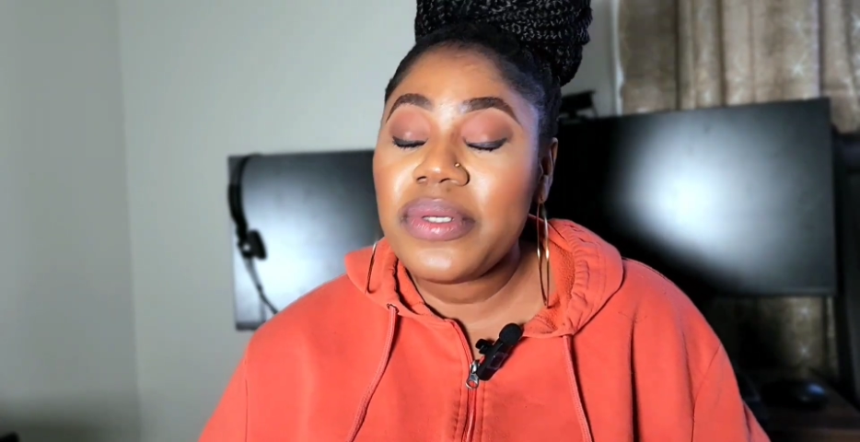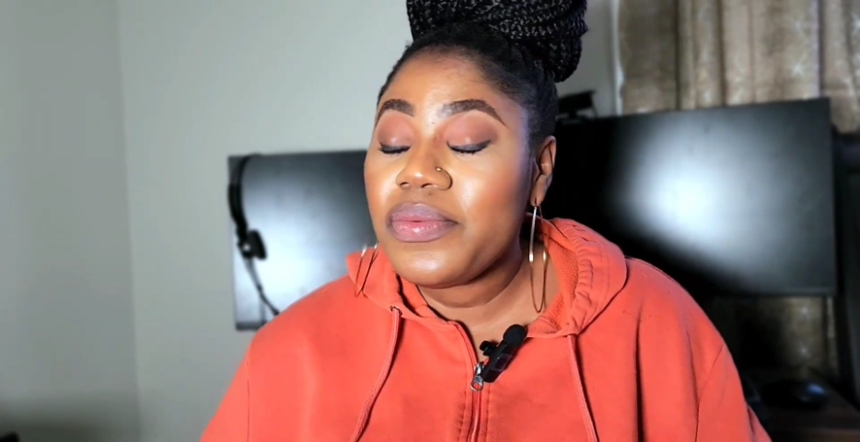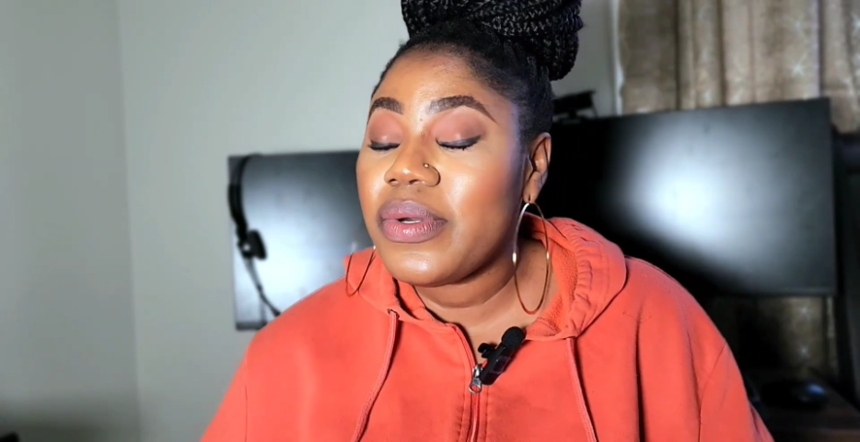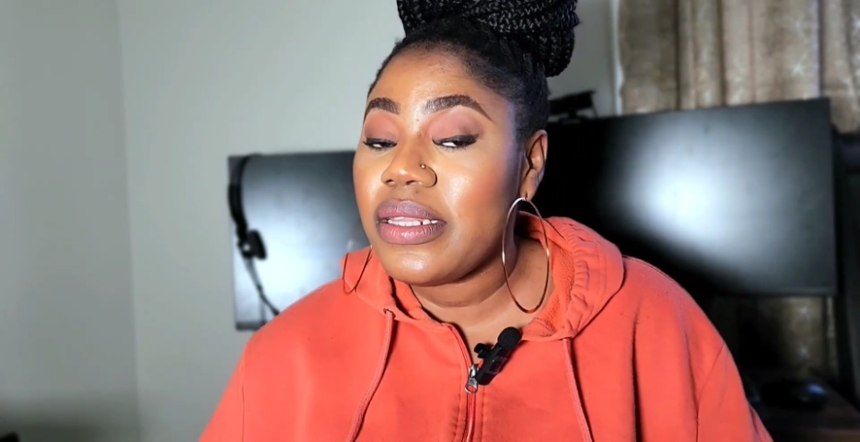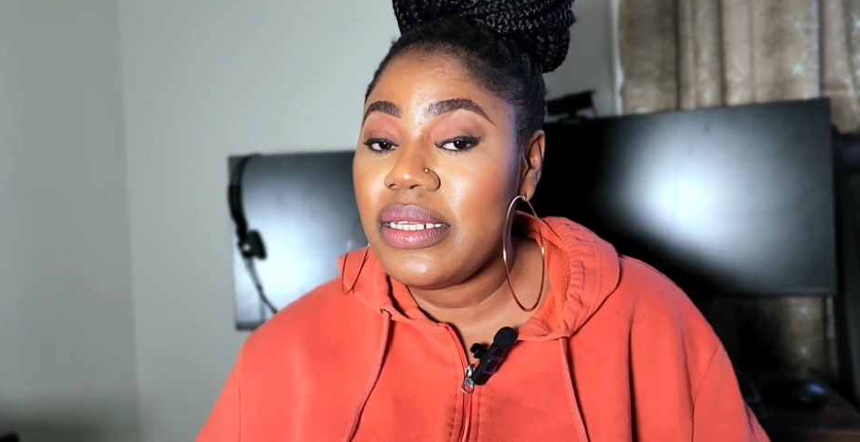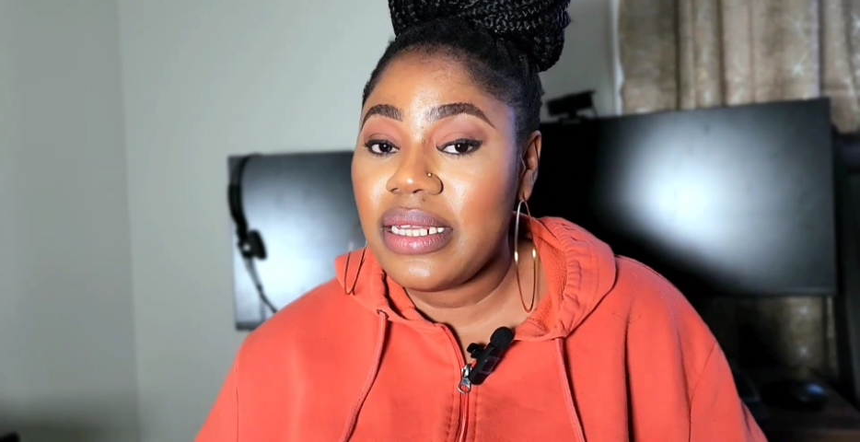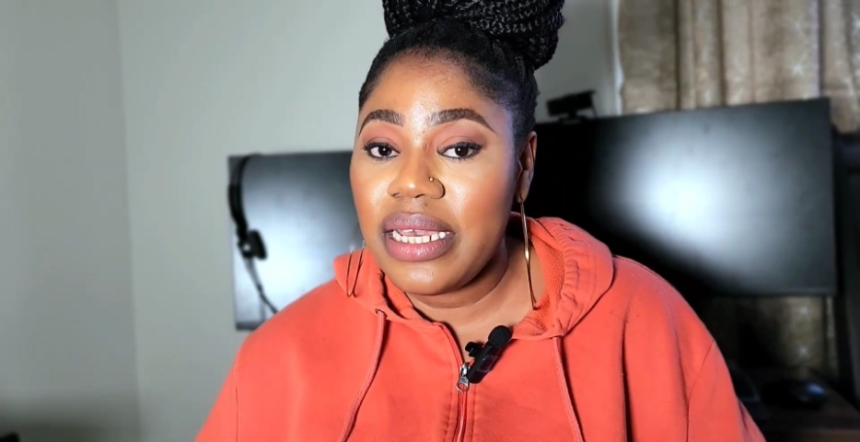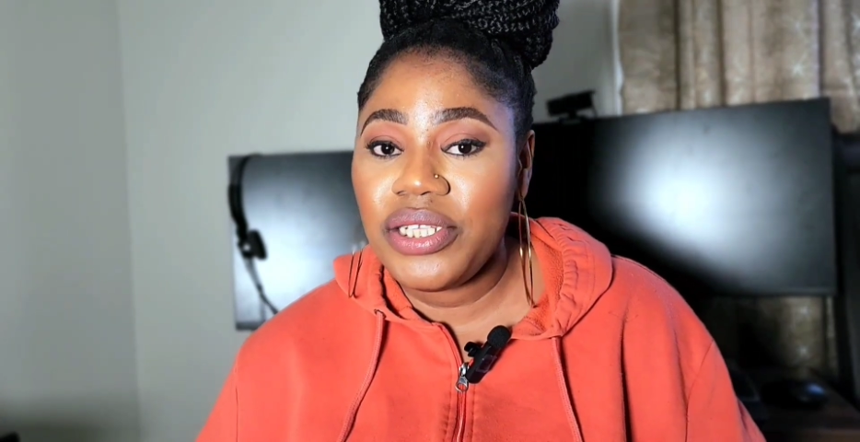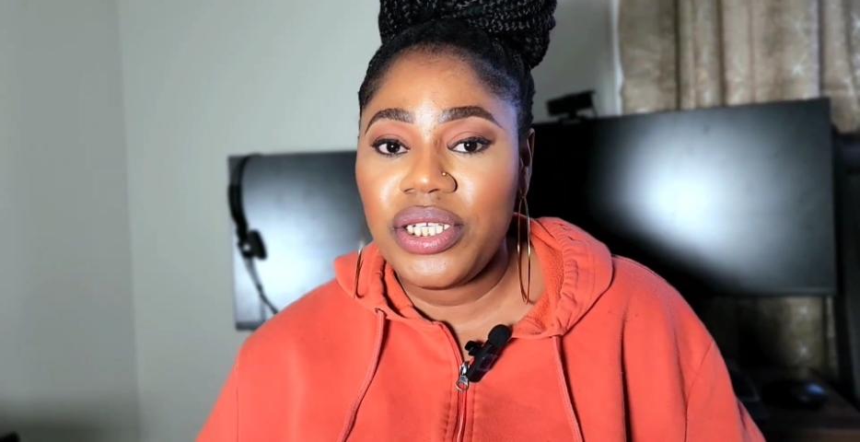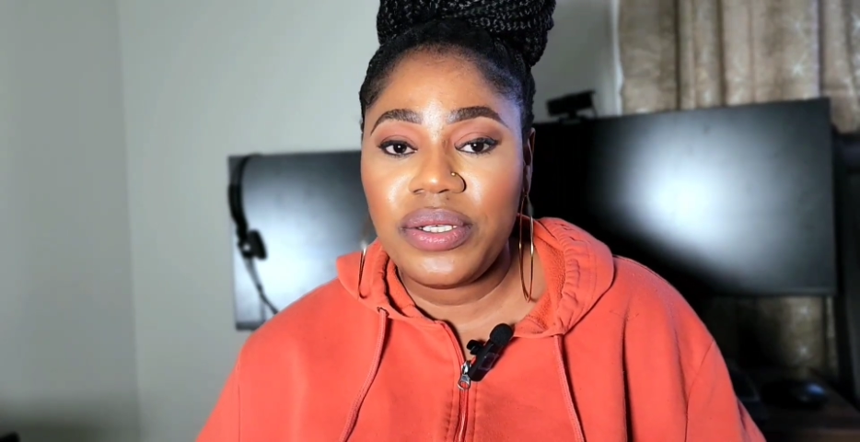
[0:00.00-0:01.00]
doing well in
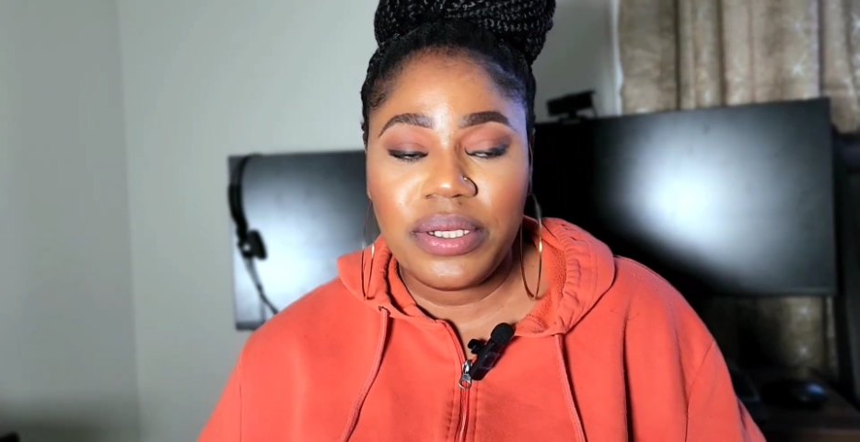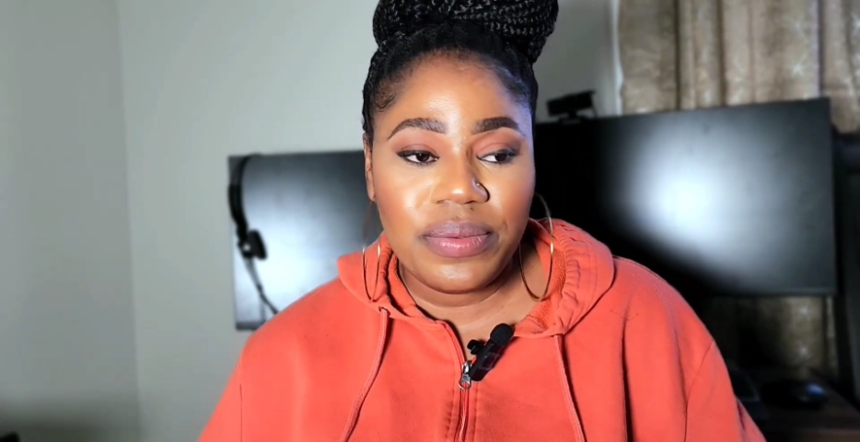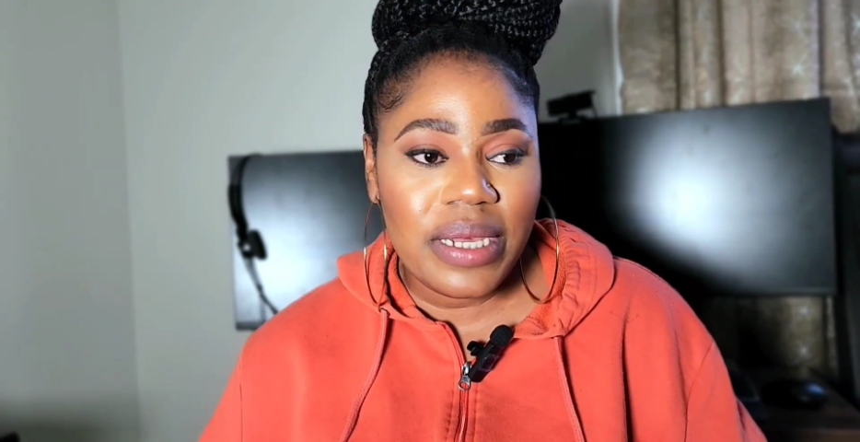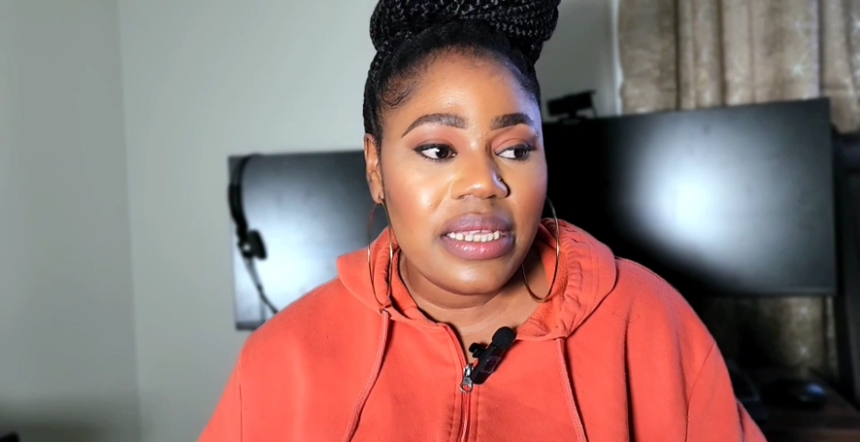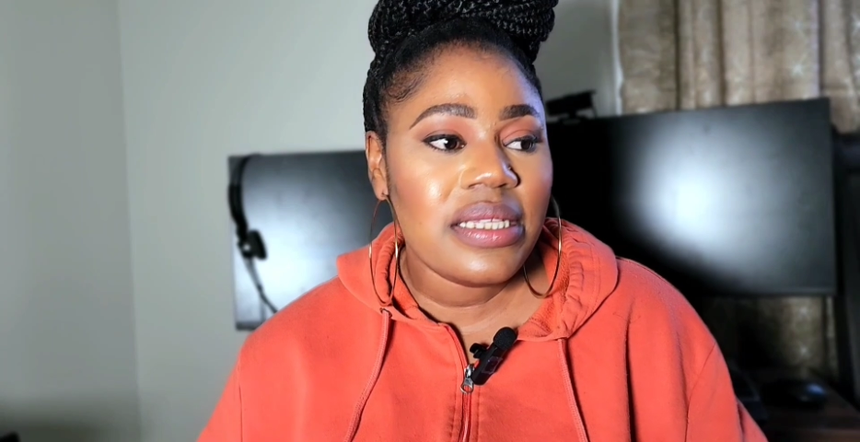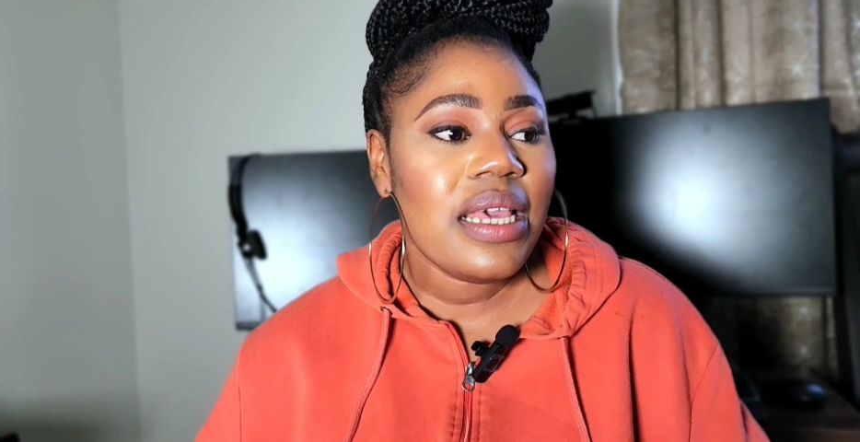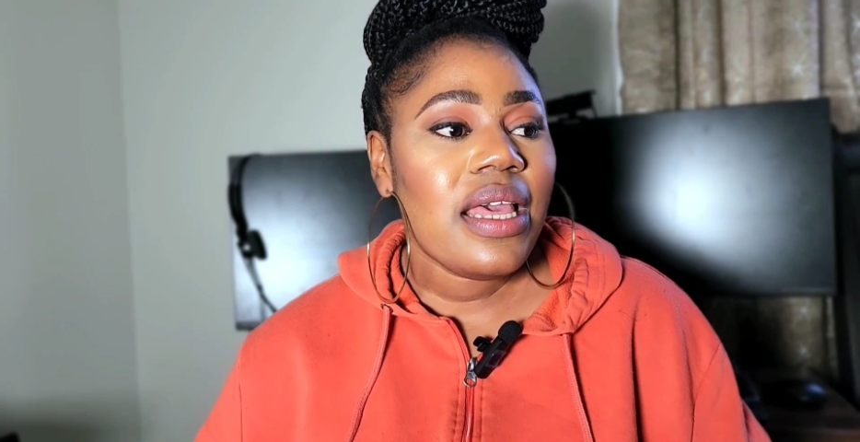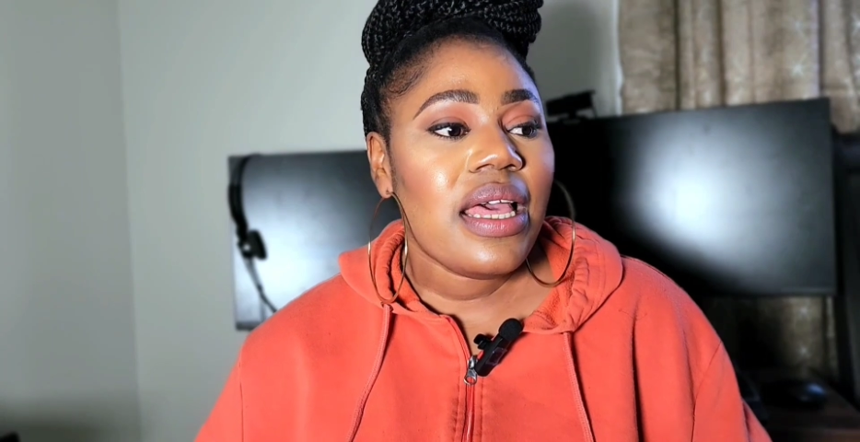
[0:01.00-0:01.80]
Nigeria, right?